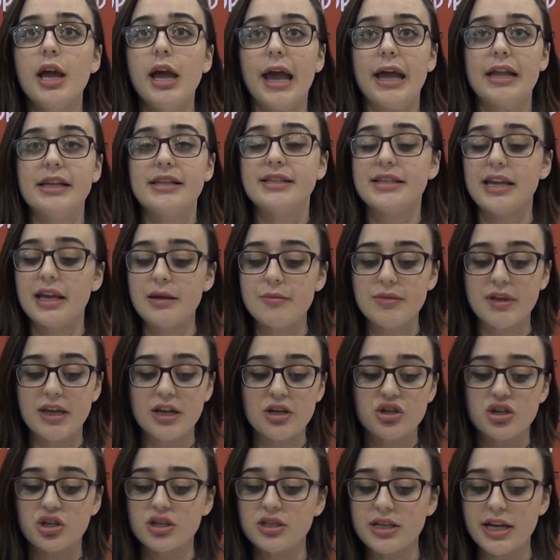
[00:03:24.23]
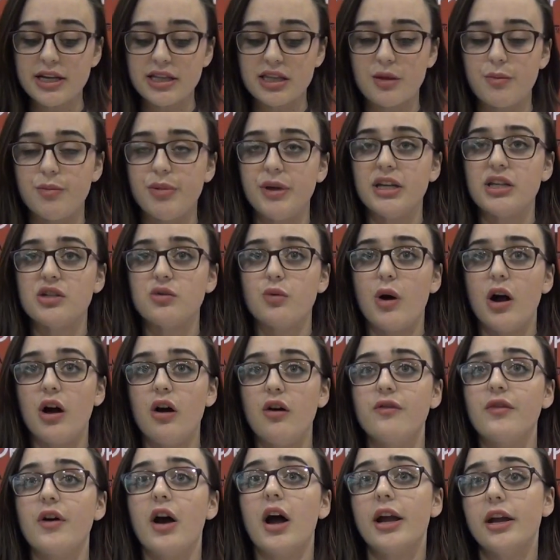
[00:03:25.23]
And same thing, just like the
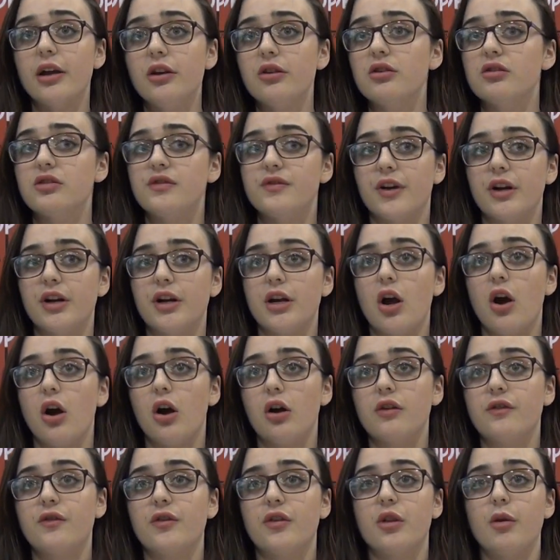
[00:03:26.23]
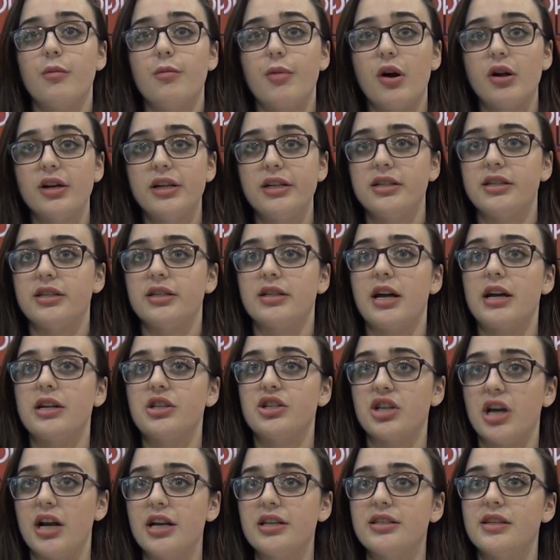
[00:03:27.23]
B12, iron is very hard for the body to
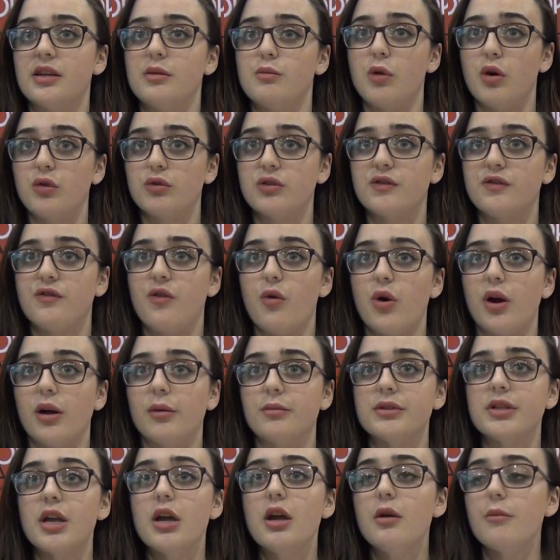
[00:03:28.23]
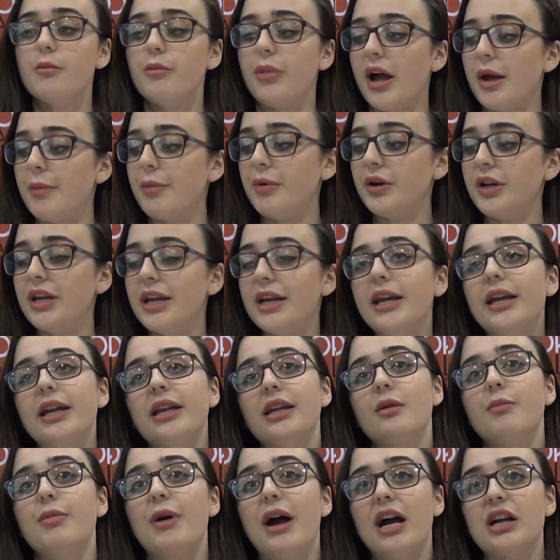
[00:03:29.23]
digest in most forms. By putting it
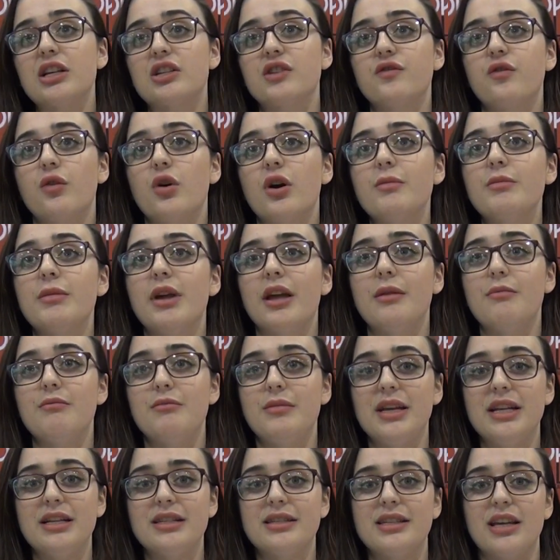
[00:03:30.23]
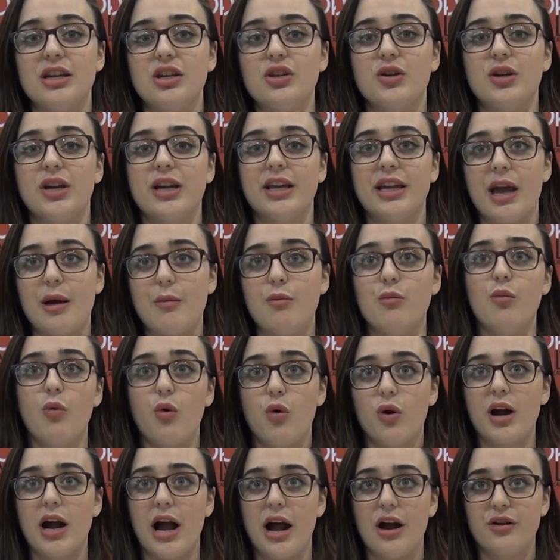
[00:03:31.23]
in a patch form, it means that you can get
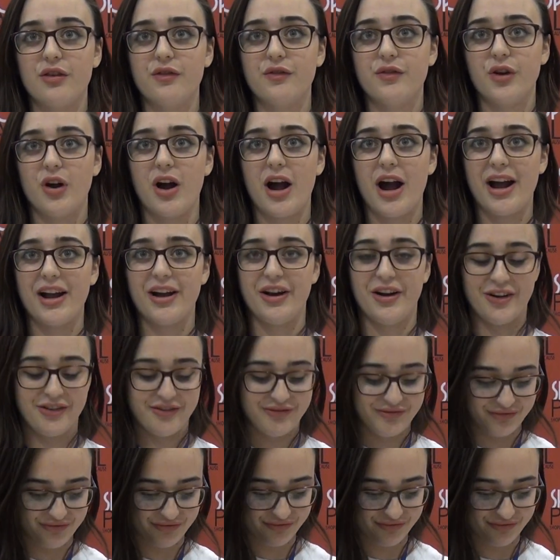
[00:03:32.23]
more out of your iron.